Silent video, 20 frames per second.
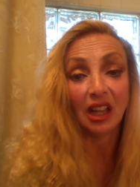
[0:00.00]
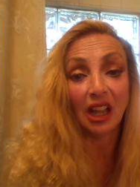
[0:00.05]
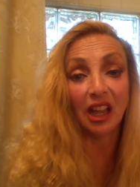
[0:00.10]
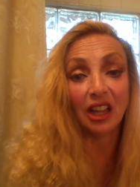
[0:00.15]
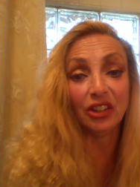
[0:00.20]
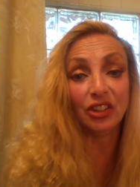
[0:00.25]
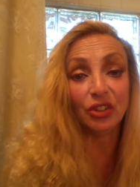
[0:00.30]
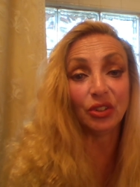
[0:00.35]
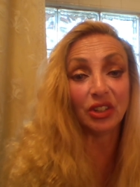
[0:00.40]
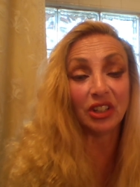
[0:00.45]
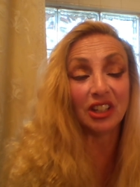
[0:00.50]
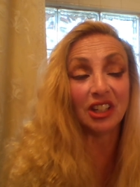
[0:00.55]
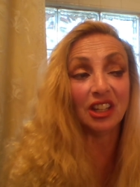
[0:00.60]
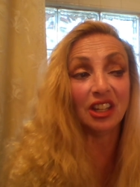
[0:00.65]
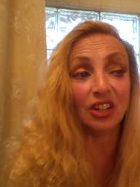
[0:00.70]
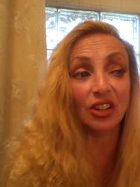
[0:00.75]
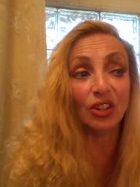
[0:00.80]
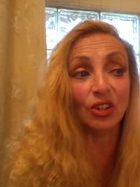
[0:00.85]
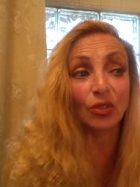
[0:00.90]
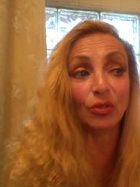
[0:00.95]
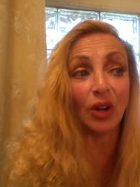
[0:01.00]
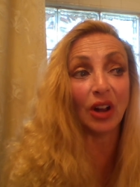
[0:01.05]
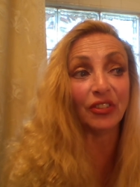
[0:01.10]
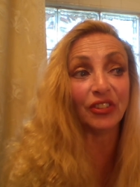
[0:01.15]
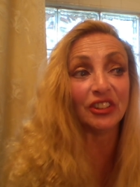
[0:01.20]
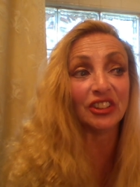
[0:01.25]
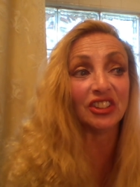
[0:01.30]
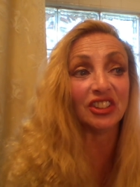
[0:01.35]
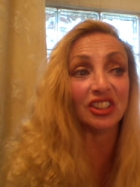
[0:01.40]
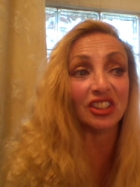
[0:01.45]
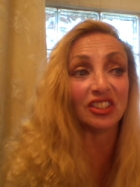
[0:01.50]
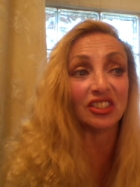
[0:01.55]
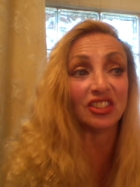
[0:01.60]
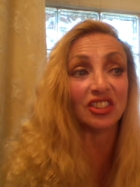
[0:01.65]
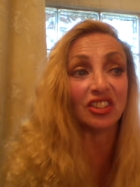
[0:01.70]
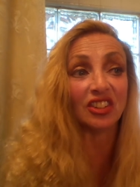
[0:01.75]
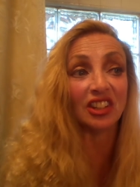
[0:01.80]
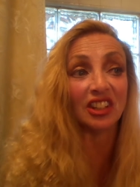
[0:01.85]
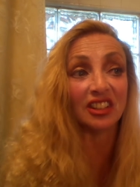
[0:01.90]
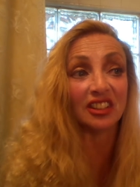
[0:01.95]
And you can hear references
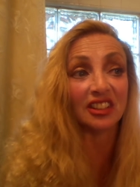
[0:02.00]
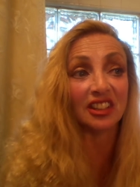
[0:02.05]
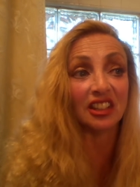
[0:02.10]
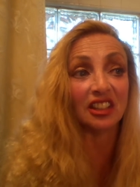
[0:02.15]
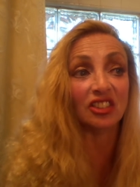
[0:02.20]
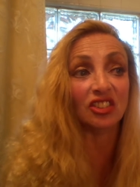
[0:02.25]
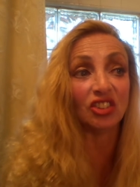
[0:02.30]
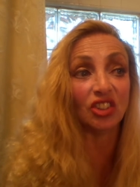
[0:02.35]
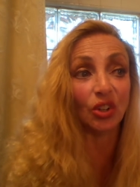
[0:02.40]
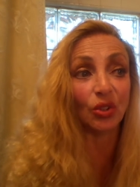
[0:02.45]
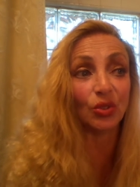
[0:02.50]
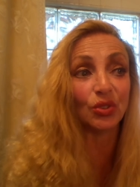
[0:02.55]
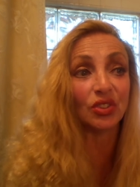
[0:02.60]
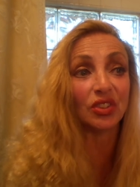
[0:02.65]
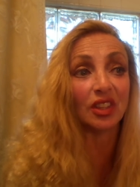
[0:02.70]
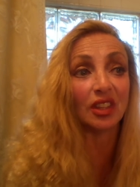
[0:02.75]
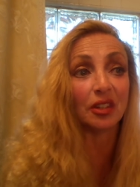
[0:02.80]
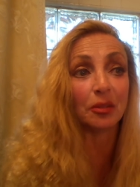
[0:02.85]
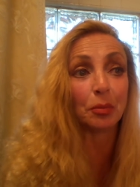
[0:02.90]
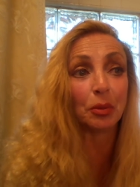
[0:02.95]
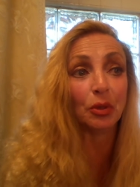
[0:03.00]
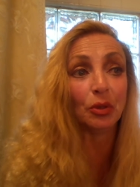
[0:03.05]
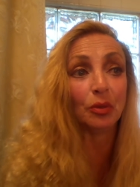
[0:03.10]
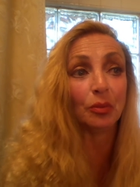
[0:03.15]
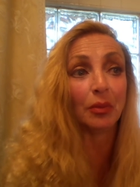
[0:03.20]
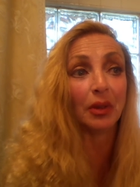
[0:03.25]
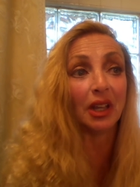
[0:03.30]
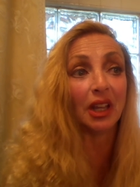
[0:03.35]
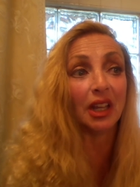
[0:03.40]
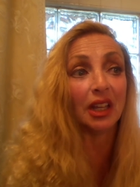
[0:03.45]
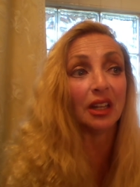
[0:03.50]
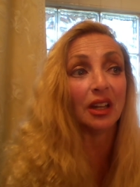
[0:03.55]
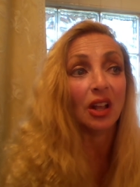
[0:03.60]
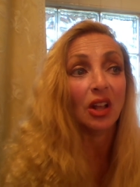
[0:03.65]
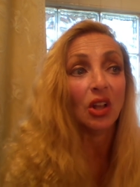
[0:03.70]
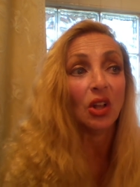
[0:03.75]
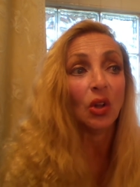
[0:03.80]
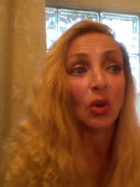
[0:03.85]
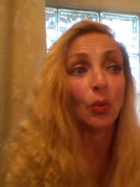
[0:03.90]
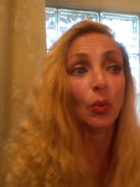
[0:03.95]
to this in jokes that Putin made
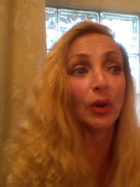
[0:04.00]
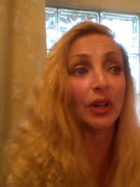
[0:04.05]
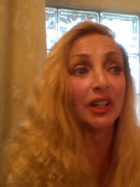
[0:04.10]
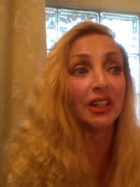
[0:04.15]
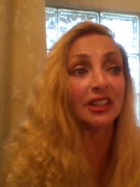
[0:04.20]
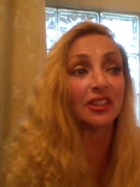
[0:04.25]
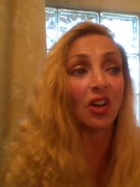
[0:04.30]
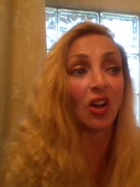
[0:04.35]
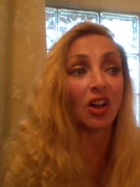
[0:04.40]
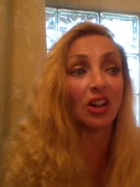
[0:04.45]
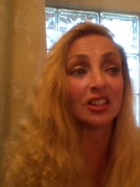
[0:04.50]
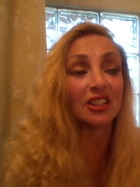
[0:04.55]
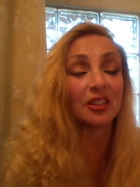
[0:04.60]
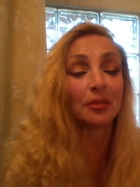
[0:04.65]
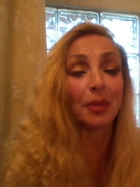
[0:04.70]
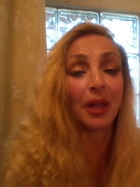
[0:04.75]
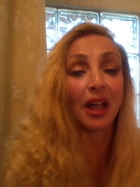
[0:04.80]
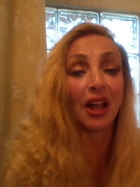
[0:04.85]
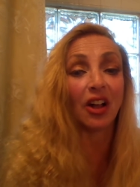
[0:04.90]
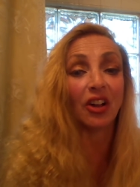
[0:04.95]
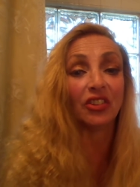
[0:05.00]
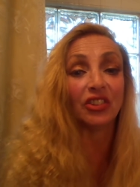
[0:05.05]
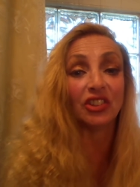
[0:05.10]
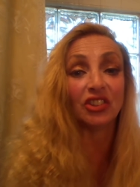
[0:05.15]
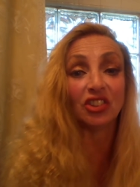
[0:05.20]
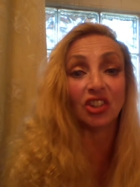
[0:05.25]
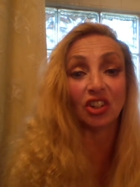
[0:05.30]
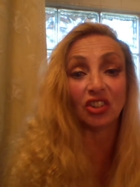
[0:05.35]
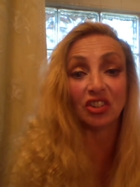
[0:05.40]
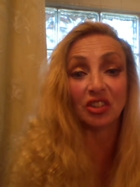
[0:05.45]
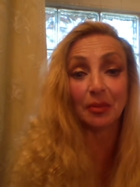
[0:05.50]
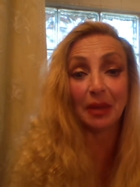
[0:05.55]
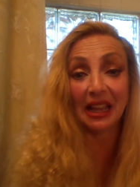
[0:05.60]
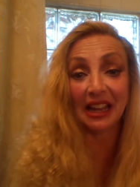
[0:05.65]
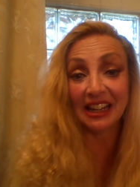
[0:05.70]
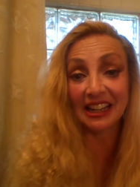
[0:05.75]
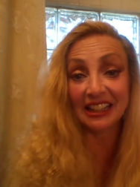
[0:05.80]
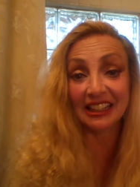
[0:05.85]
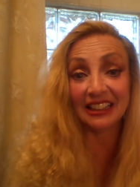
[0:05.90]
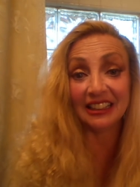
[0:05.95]
when he talks about the Chelsea
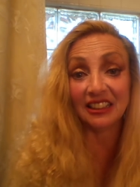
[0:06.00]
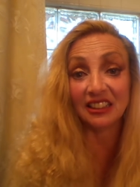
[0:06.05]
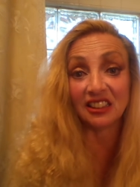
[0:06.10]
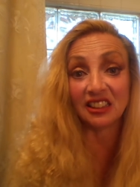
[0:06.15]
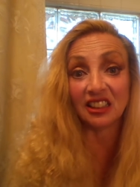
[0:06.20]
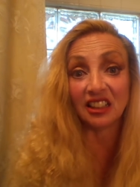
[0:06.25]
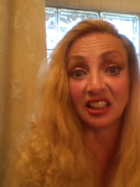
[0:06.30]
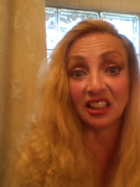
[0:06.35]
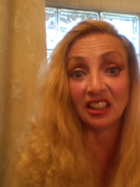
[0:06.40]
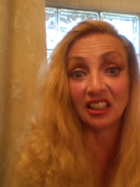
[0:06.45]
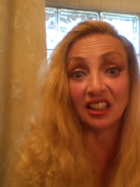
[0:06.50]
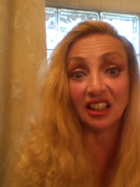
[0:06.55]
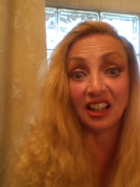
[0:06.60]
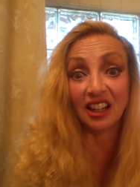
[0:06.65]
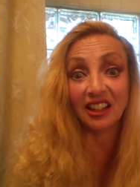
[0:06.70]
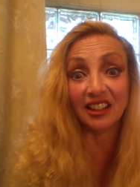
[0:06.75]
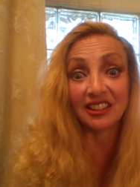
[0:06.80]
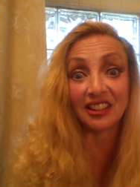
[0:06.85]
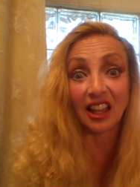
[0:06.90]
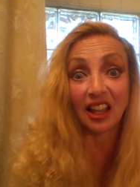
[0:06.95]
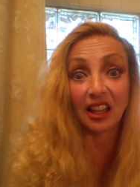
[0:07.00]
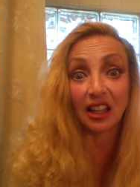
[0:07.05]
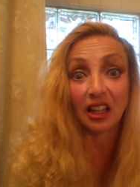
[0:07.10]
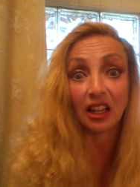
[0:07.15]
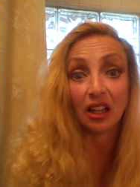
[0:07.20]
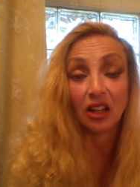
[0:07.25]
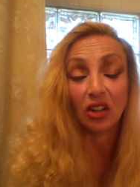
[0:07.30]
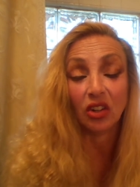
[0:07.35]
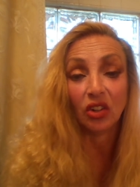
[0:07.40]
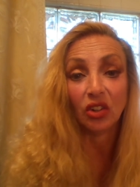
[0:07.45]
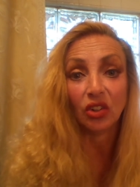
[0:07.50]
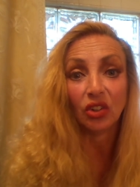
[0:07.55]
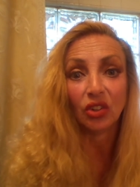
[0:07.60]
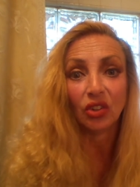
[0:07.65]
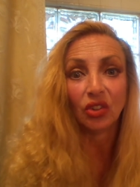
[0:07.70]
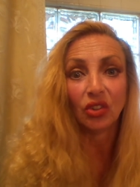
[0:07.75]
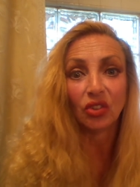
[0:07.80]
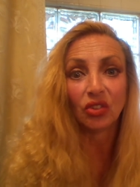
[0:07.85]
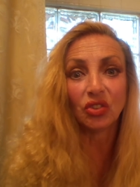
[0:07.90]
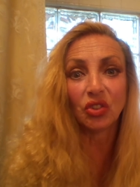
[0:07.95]
Manning incident. And he's like,
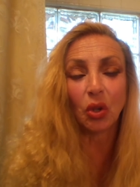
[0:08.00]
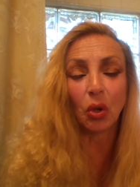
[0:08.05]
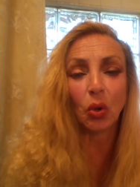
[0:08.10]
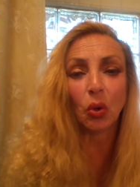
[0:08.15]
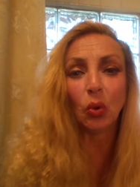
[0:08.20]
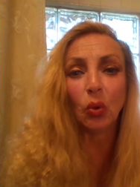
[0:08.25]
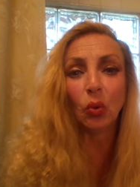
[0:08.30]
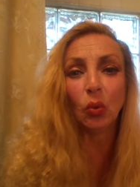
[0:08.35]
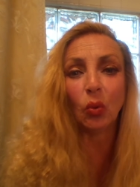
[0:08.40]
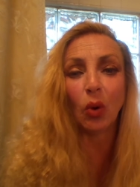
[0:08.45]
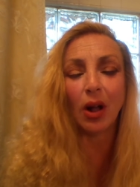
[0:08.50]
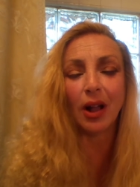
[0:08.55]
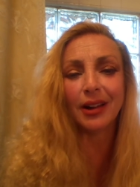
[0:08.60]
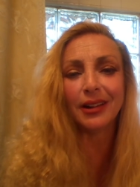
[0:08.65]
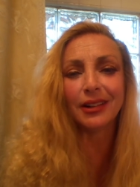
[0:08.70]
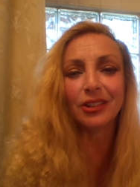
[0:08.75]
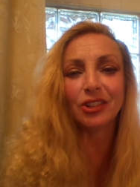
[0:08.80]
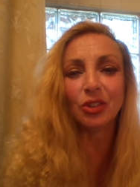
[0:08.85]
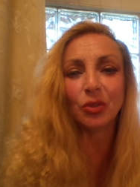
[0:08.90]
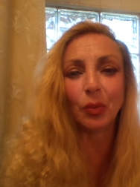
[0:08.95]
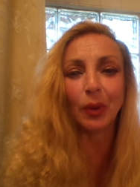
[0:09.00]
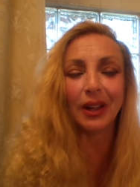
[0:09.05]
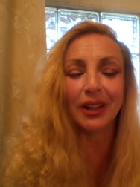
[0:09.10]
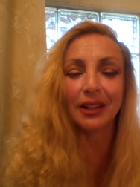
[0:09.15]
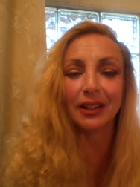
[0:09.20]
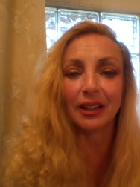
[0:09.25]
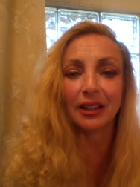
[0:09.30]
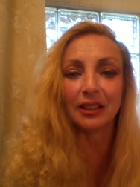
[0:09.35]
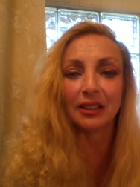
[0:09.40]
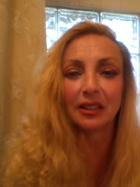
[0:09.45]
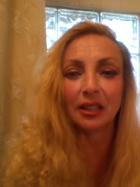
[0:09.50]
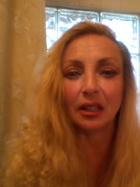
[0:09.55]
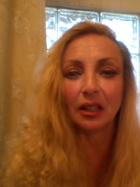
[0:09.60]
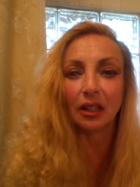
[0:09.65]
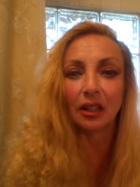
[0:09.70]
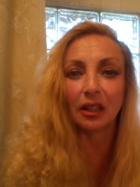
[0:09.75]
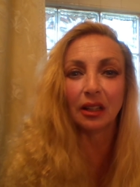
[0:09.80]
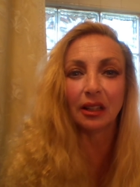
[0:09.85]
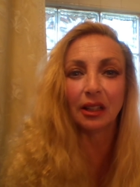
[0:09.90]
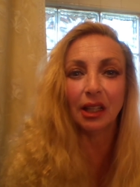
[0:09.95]
so why did you wait
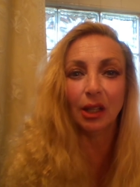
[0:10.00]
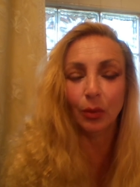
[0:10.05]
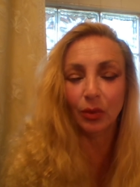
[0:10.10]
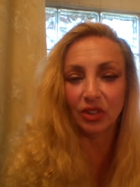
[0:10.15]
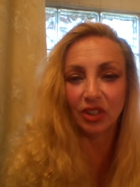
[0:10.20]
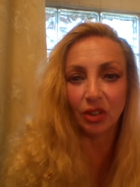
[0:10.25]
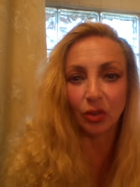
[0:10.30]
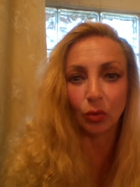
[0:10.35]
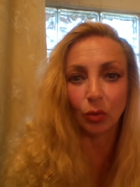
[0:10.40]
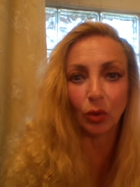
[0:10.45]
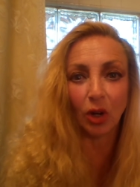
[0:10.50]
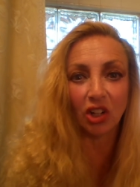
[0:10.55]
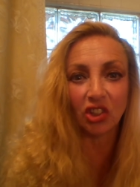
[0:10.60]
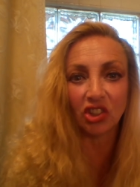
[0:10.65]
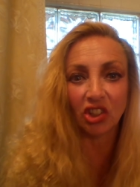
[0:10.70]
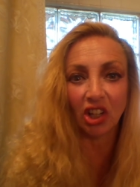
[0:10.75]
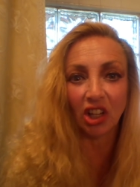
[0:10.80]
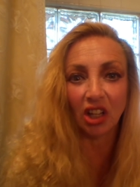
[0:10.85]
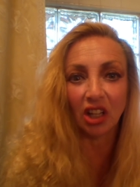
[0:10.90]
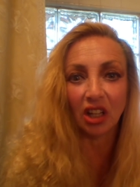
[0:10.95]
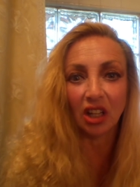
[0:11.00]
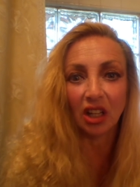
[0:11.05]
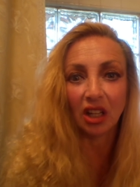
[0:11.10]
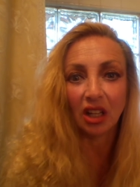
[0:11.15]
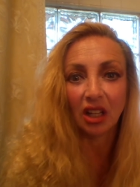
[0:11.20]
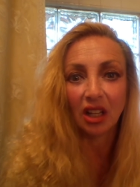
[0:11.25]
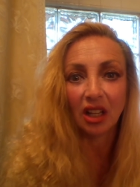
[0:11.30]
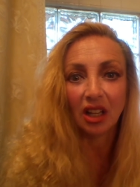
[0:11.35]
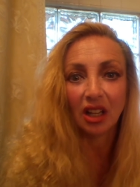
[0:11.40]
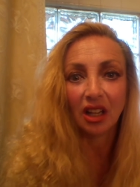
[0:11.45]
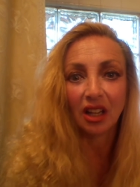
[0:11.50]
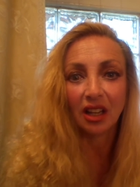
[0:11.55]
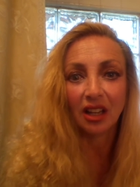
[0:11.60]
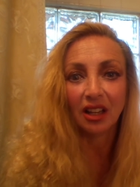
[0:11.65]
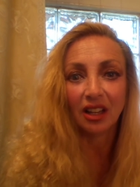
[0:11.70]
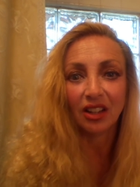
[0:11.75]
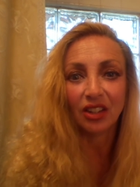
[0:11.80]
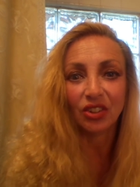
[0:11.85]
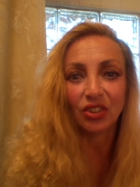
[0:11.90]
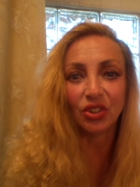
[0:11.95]
until he was in Russia
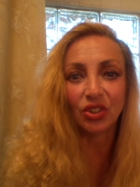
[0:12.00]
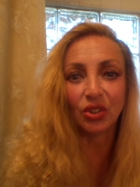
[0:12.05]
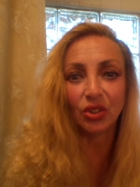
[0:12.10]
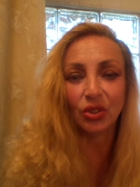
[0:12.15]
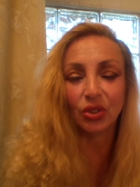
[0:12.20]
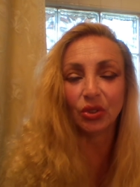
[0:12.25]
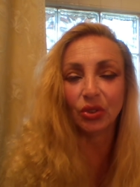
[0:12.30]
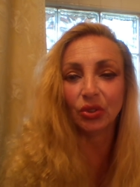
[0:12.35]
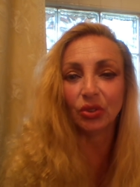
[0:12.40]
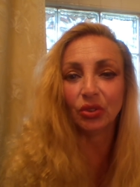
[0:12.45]
to